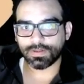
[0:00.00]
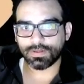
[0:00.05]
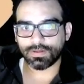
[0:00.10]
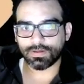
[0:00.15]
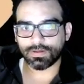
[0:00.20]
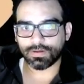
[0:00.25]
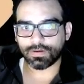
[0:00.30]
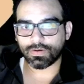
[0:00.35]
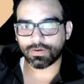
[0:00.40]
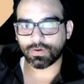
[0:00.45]

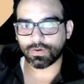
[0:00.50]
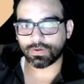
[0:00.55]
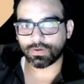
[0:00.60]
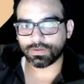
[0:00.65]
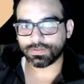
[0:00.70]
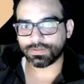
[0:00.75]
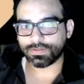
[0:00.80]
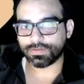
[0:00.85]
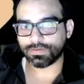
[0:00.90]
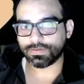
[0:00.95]
called
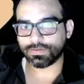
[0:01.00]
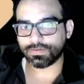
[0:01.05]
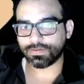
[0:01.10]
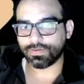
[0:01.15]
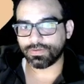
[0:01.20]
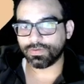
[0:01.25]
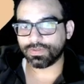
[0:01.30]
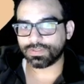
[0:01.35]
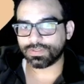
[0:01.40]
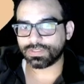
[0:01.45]

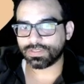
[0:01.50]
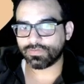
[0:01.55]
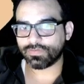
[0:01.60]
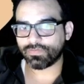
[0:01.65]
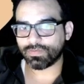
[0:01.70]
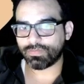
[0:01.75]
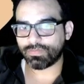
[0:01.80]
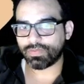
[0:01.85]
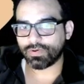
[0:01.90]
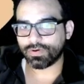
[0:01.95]
UNICEF
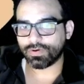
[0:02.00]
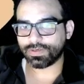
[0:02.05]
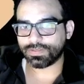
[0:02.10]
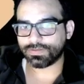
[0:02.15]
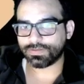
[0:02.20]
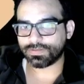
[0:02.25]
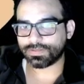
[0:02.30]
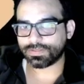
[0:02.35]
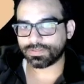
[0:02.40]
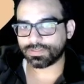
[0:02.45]
Report
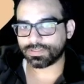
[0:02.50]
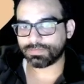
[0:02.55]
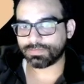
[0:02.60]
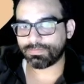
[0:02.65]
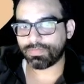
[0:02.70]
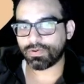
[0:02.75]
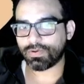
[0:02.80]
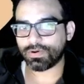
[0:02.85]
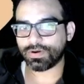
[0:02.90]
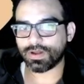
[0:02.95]
Says
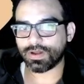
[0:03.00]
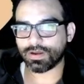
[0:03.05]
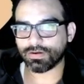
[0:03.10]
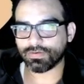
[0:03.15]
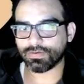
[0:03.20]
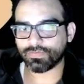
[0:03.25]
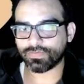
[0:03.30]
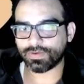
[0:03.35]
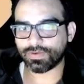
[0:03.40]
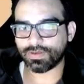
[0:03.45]

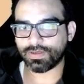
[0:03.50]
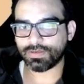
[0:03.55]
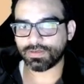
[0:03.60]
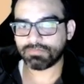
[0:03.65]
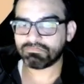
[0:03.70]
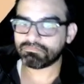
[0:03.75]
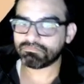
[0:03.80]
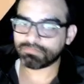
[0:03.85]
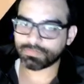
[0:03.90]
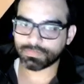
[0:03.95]
Pornography
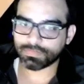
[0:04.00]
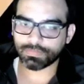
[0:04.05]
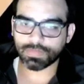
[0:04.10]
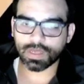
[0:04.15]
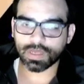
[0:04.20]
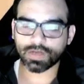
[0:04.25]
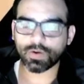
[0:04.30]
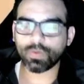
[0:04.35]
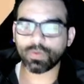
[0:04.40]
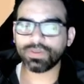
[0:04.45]
Not
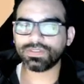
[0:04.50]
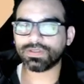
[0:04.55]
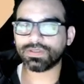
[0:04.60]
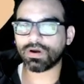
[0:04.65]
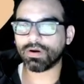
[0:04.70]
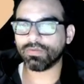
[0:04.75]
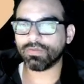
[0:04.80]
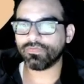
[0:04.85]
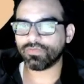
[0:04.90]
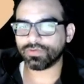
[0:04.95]
Always
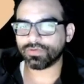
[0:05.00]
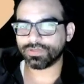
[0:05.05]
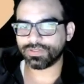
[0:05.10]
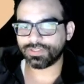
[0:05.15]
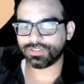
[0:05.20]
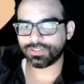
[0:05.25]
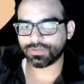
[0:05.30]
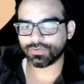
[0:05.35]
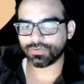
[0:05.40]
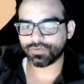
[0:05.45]
Harmful to
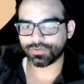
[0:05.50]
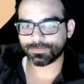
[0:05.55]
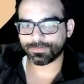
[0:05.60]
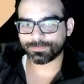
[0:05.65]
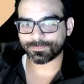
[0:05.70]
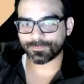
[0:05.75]
Children.